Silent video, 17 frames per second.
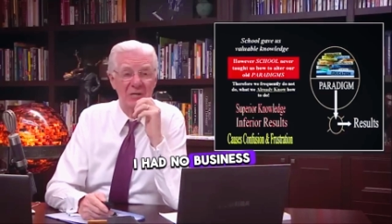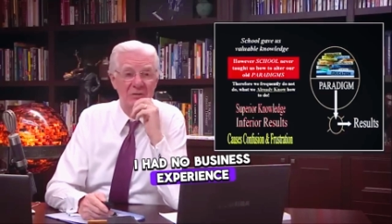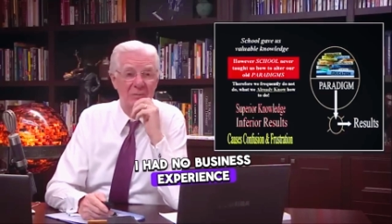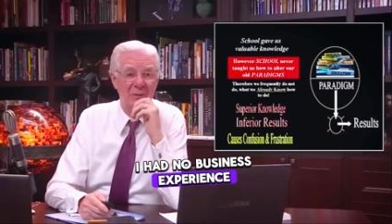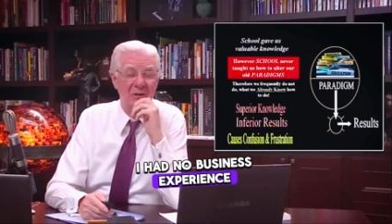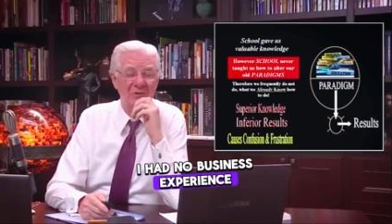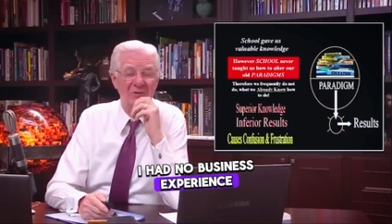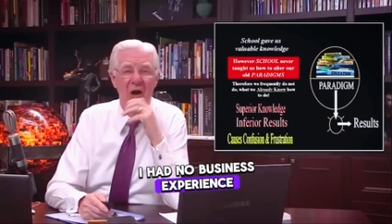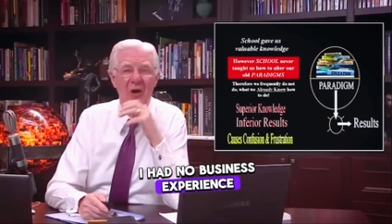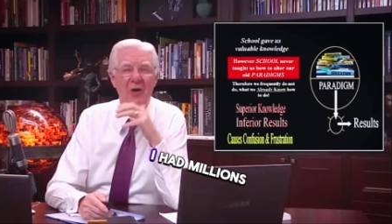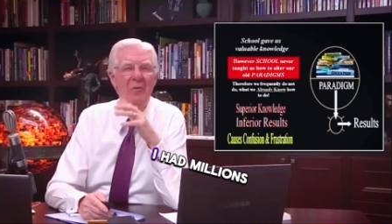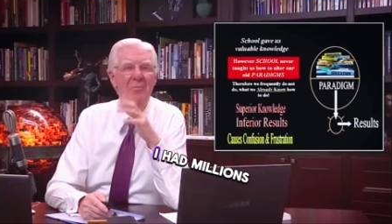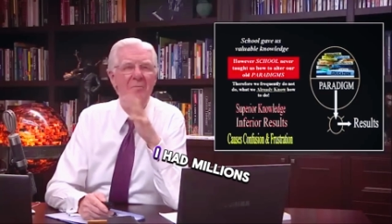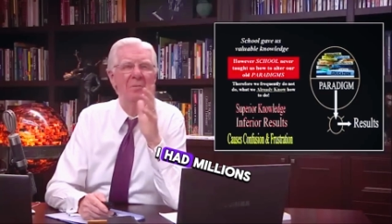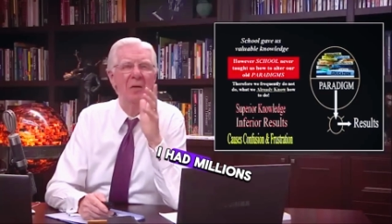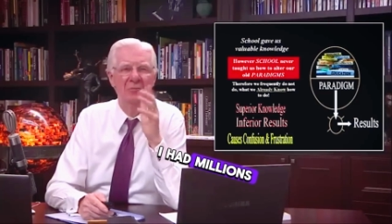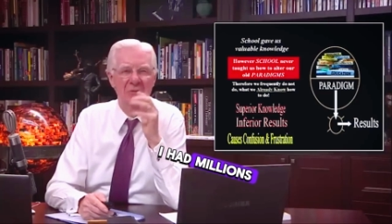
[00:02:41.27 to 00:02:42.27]
experience. I
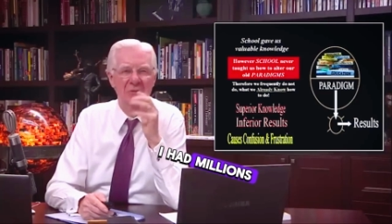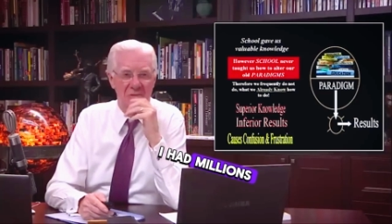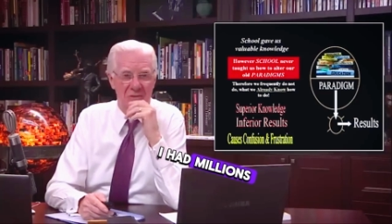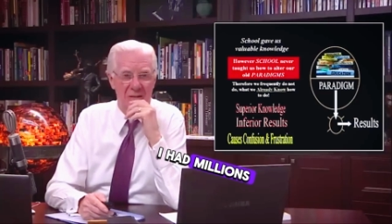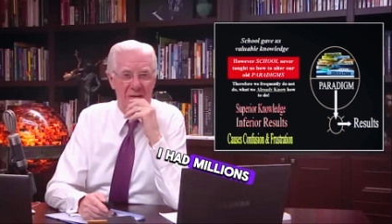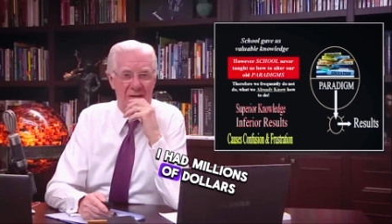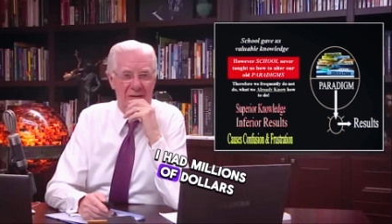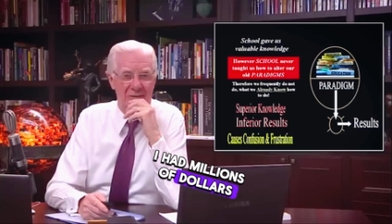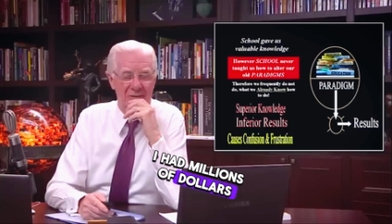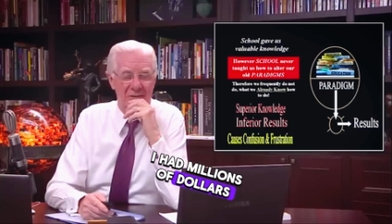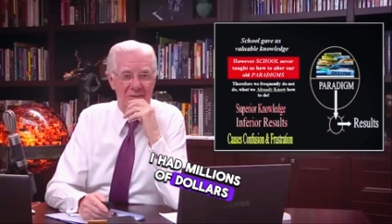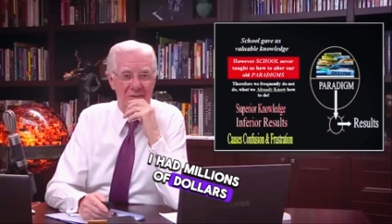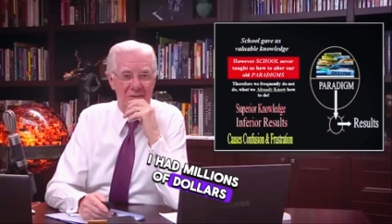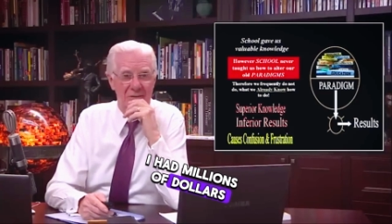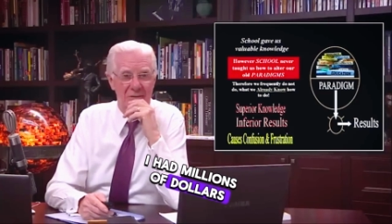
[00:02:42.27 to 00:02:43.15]
earned millions of dollars.